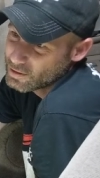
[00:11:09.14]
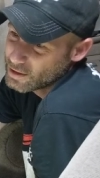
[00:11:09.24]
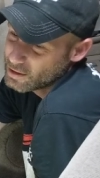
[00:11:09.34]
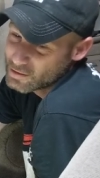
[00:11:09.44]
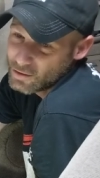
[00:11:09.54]

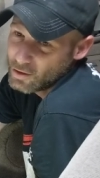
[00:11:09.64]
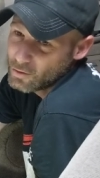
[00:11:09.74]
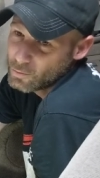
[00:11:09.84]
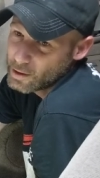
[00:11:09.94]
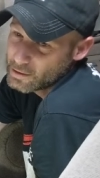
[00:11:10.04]
and it's
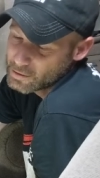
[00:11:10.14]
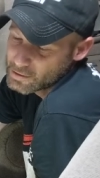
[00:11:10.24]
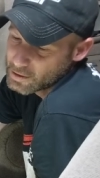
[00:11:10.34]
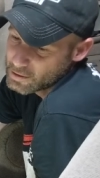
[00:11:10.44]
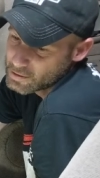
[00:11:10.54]
all wet
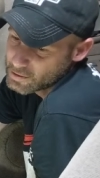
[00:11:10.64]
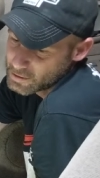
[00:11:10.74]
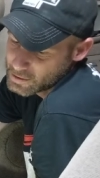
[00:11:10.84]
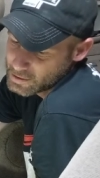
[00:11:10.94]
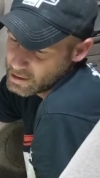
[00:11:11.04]
disgusting
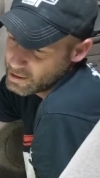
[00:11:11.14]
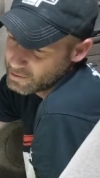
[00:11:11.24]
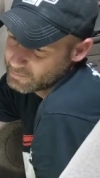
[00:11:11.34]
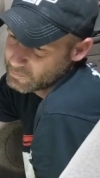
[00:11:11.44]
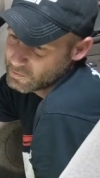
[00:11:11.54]

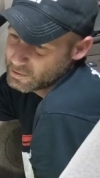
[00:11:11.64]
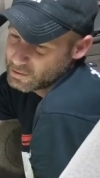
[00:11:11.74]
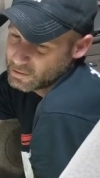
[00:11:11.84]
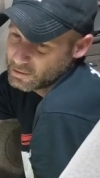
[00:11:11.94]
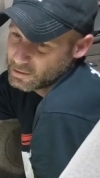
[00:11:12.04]
slime
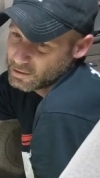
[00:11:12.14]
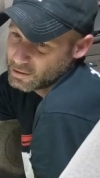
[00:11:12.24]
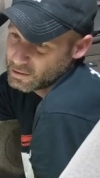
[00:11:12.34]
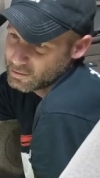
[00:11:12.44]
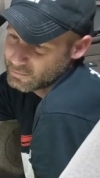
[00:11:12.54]

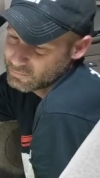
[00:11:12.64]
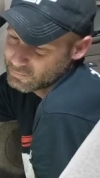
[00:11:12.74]
um,